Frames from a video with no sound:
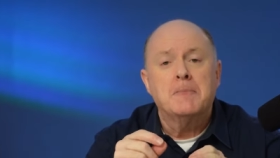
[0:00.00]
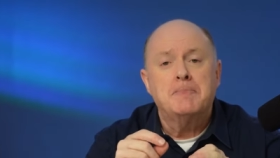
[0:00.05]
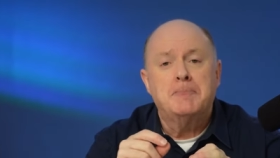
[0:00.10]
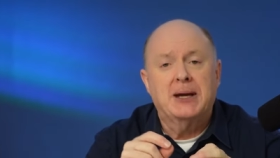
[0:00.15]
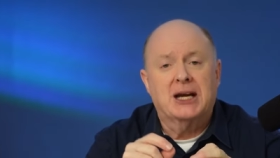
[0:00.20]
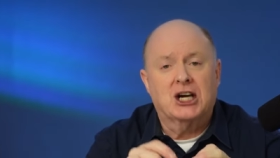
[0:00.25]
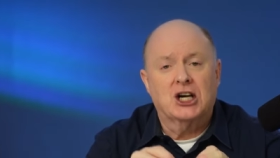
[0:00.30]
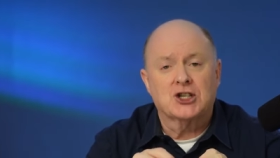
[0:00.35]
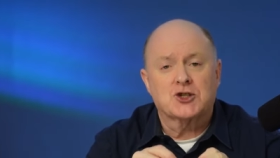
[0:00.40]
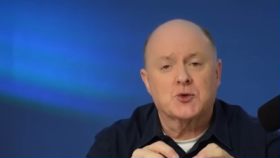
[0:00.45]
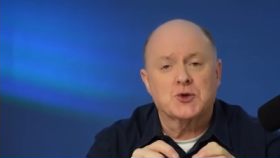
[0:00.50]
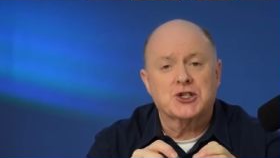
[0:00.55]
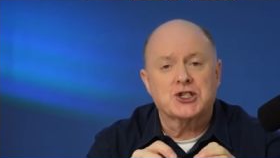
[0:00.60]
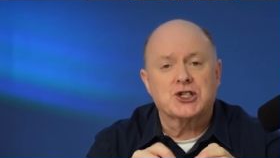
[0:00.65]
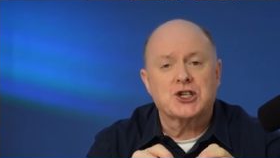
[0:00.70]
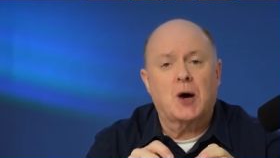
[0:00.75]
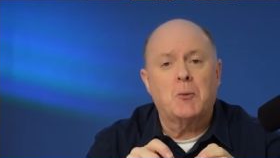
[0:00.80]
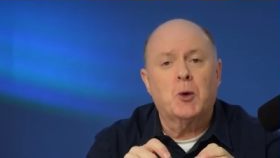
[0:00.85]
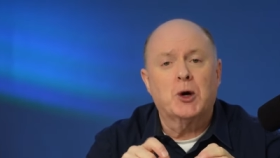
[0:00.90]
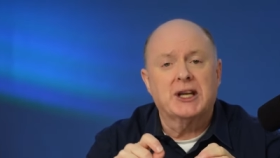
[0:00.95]
Because when
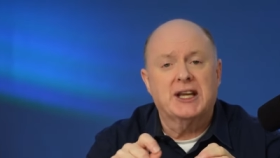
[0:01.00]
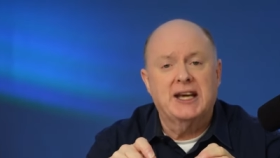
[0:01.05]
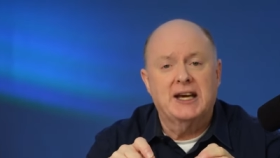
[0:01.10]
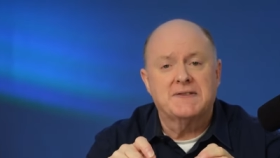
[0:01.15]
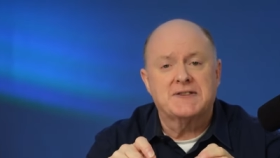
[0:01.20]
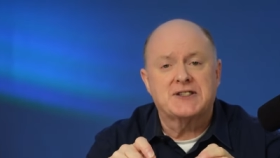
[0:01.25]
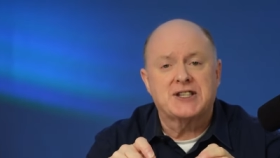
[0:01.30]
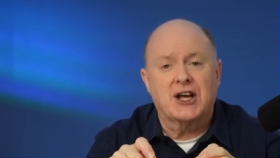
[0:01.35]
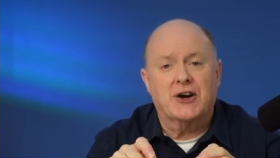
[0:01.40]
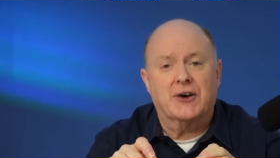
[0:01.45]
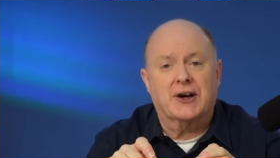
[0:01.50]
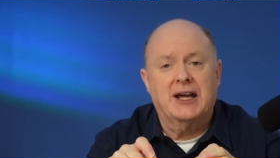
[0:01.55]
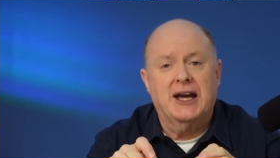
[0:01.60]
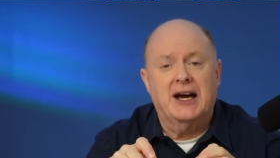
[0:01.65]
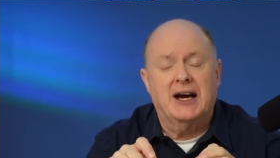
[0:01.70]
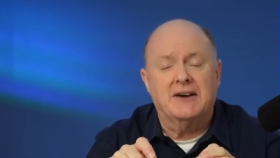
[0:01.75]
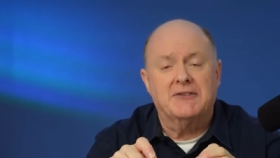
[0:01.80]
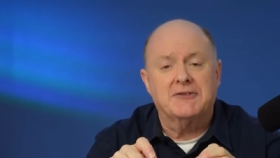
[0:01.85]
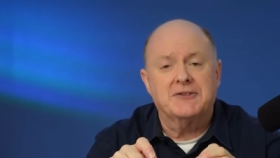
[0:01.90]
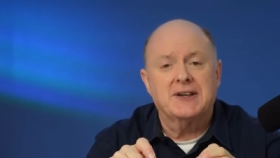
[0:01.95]
someone gives their
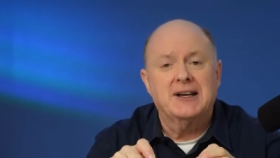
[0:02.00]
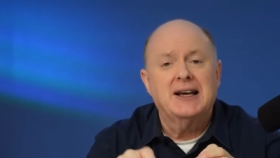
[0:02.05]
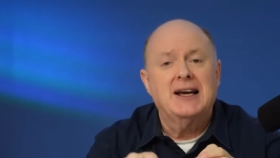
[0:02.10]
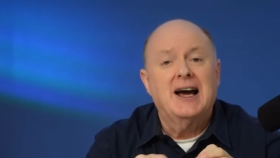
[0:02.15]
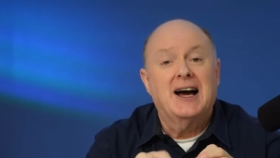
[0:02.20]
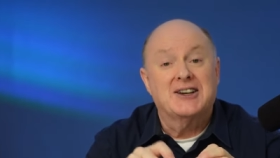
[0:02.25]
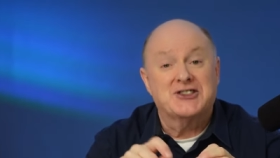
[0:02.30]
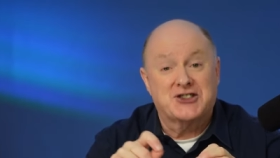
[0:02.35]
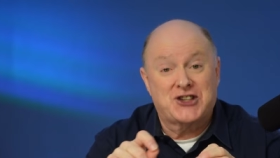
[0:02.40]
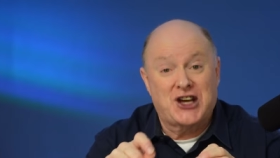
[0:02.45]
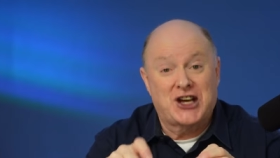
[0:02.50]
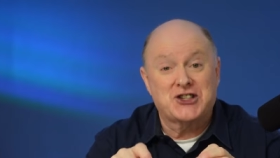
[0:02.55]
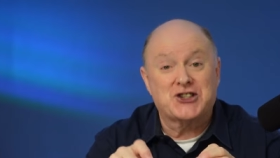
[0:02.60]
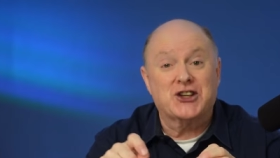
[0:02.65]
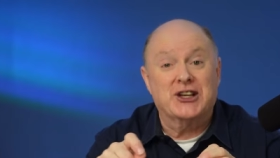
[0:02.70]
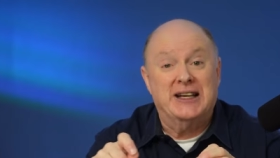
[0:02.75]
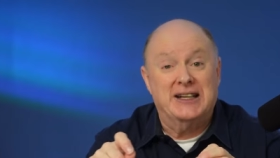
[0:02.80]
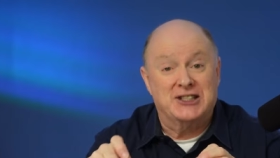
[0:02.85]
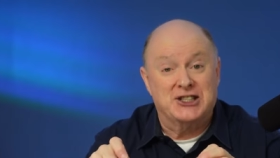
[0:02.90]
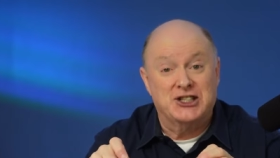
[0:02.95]
gift,
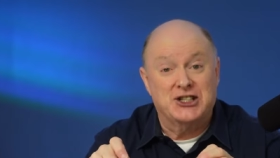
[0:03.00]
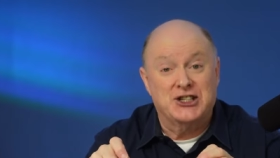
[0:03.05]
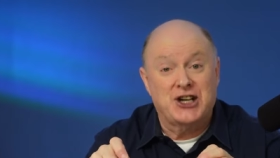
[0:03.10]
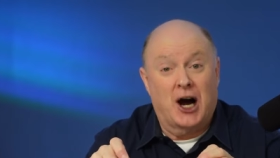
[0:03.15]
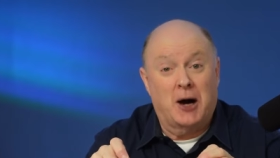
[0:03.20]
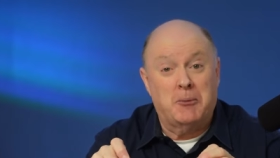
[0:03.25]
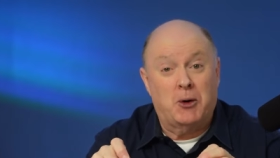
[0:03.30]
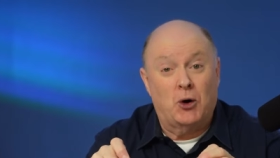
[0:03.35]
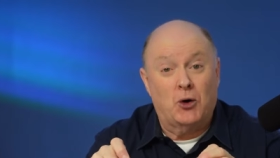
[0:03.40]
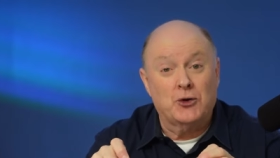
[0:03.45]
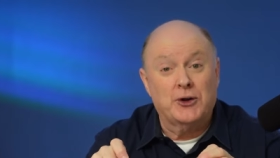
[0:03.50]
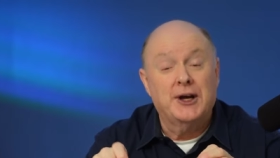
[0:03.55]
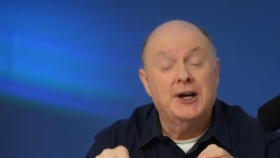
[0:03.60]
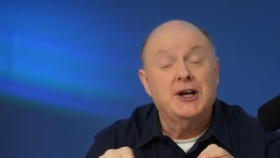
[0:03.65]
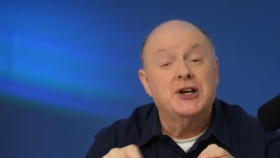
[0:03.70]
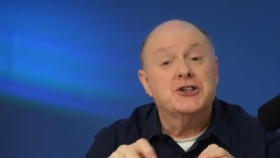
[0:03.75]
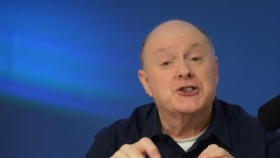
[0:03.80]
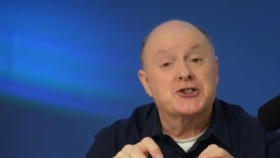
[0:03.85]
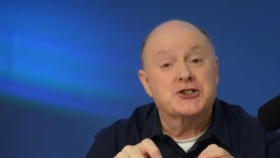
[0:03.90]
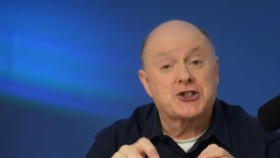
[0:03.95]
essentially it's doubled.
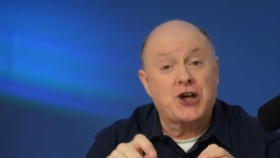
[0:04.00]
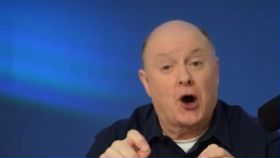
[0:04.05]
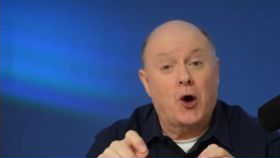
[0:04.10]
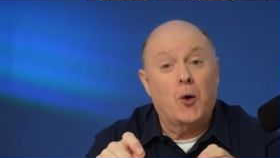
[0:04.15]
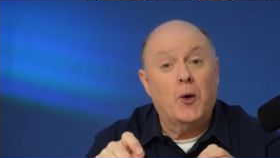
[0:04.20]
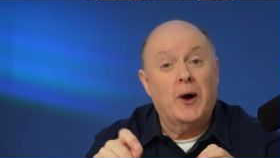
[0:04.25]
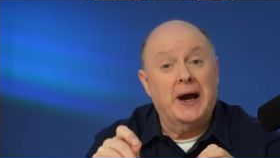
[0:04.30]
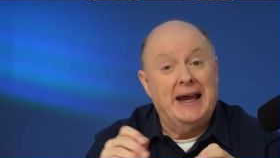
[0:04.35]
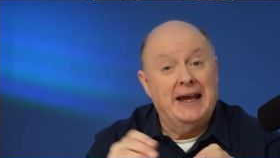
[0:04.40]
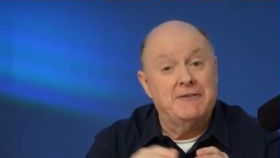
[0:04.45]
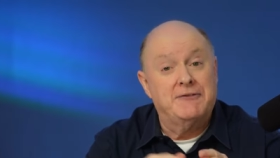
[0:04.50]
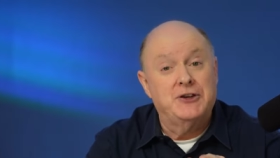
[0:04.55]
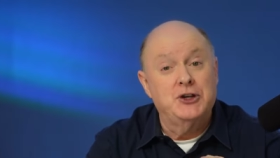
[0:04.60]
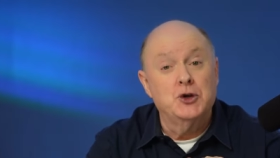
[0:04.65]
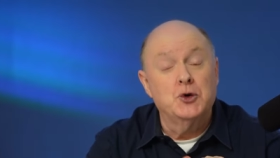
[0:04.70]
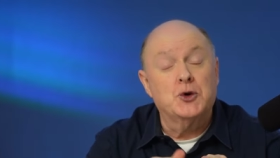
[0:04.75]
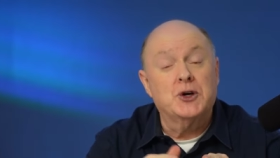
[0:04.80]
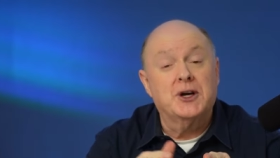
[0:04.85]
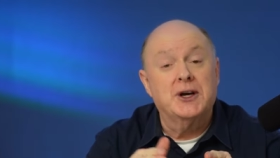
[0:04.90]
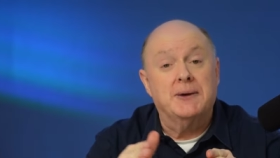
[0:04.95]
So if
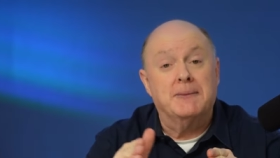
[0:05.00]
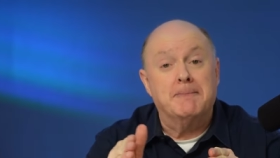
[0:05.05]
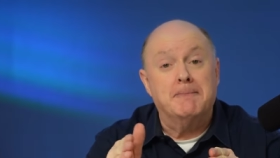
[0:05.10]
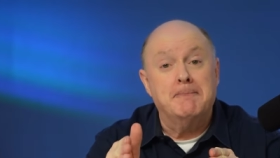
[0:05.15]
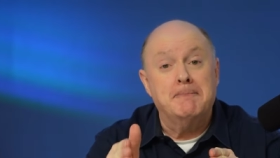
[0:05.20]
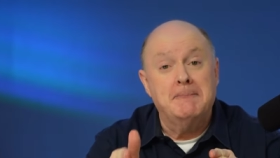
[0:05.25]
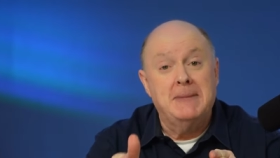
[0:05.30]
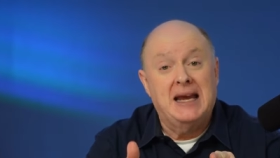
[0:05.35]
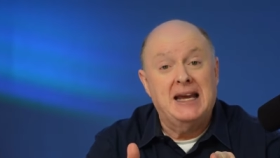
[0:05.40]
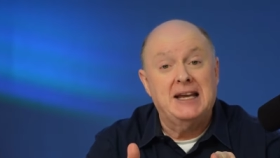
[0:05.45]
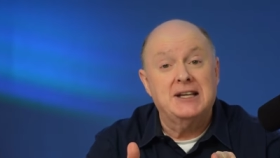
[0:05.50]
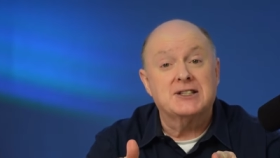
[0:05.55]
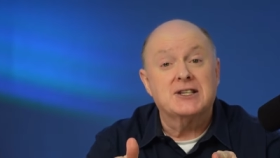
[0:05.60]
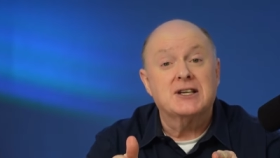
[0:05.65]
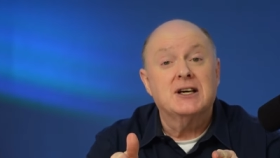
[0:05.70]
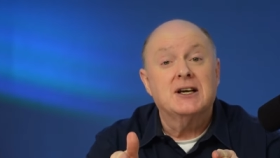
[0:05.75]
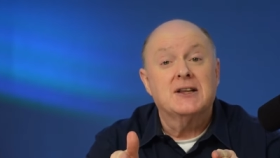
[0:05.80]
you could meet